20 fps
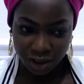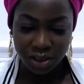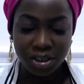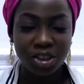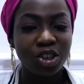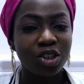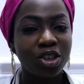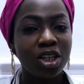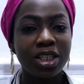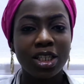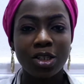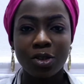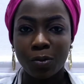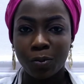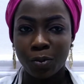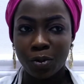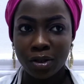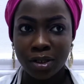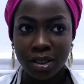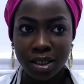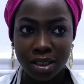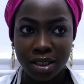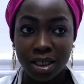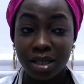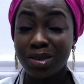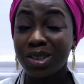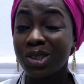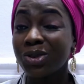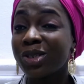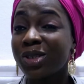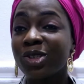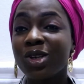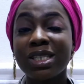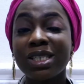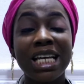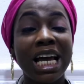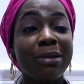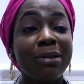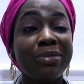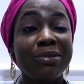She's just a support system. She was
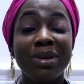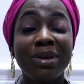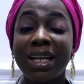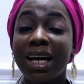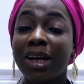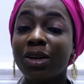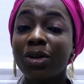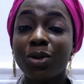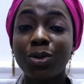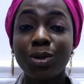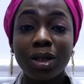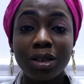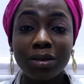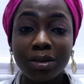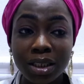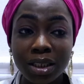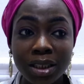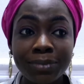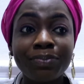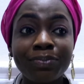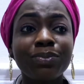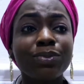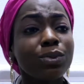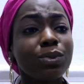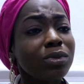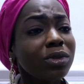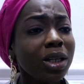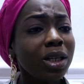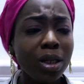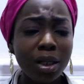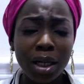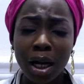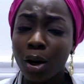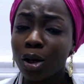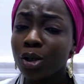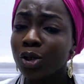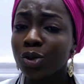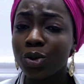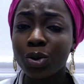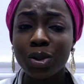just hyping me that don't worry, I'm
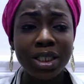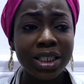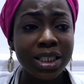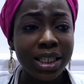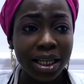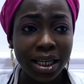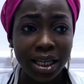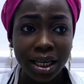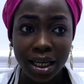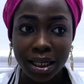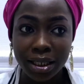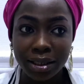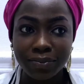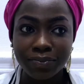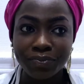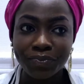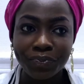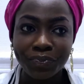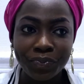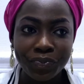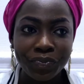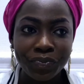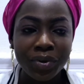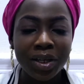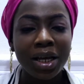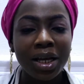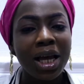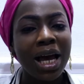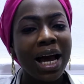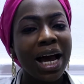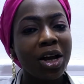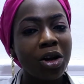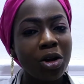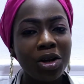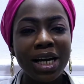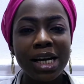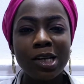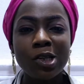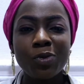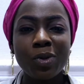going to do this again. I know
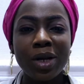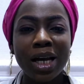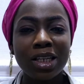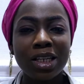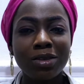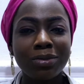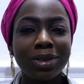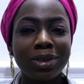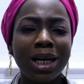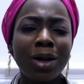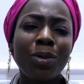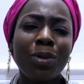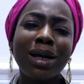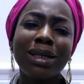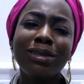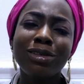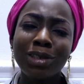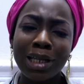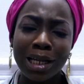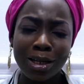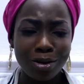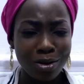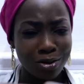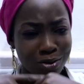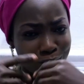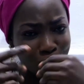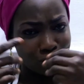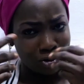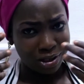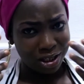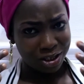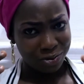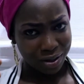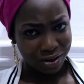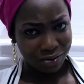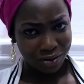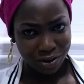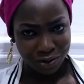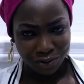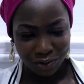you guys will be asking me that why did not I just go to this
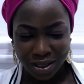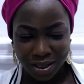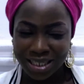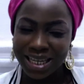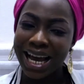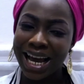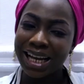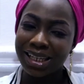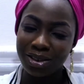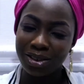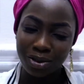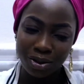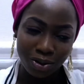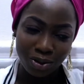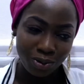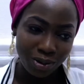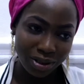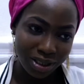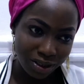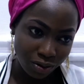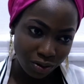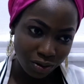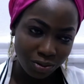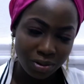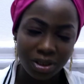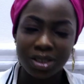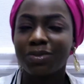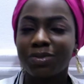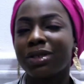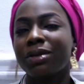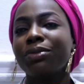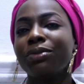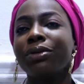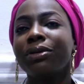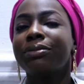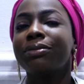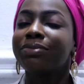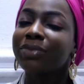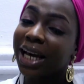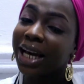private university? I did not know what is wrong with me,
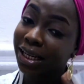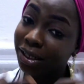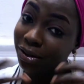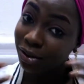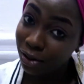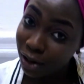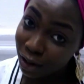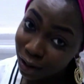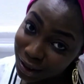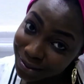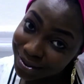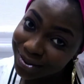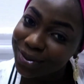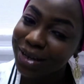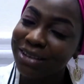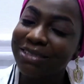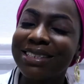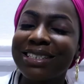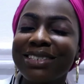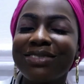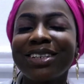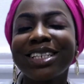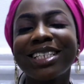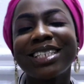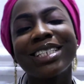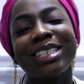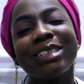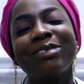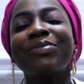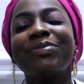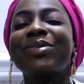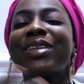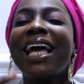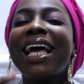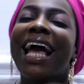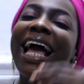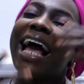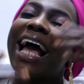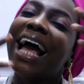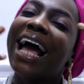but I did not go to the private university.
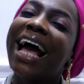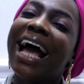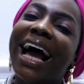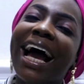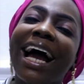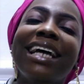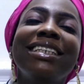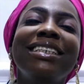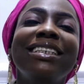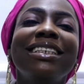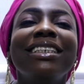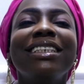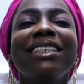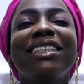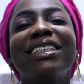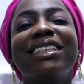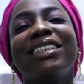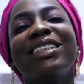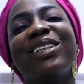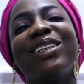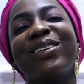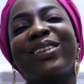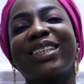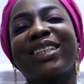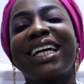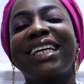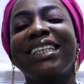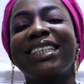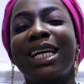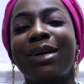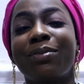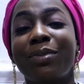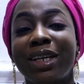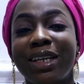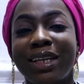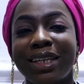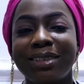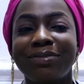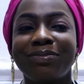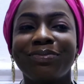I did on that jam
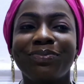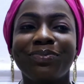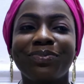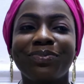again.